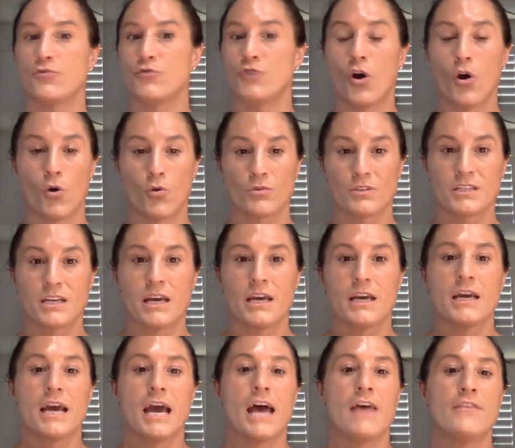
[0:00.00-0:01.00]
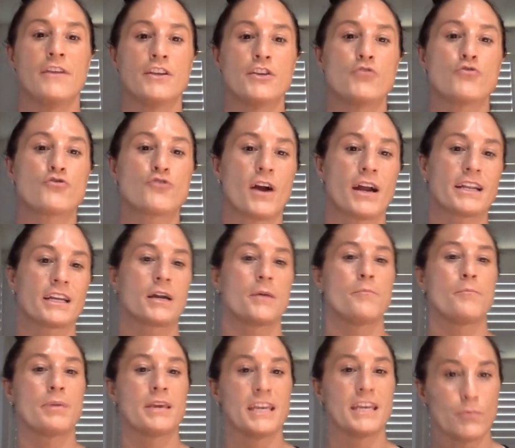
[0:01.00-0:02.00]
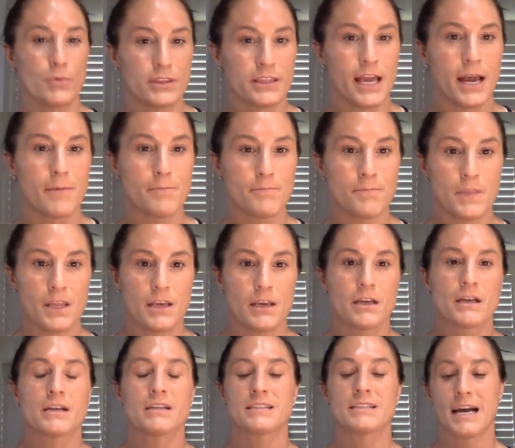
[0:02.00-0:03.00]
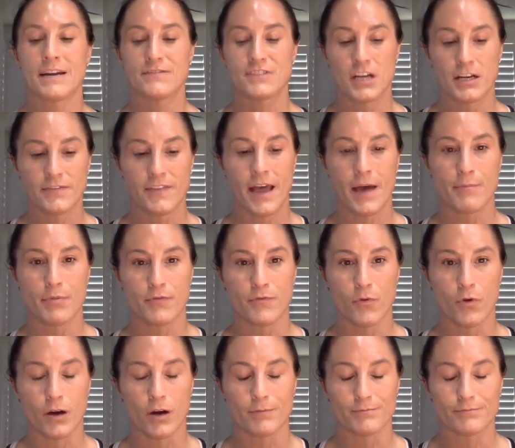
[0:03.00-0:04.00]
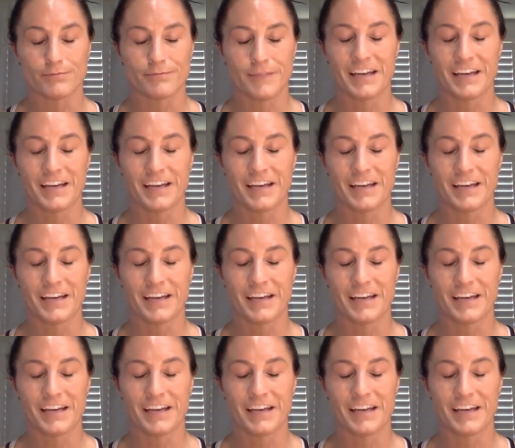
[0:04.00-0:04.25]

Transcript: you don't. And then you try to compete with them because I've done that before.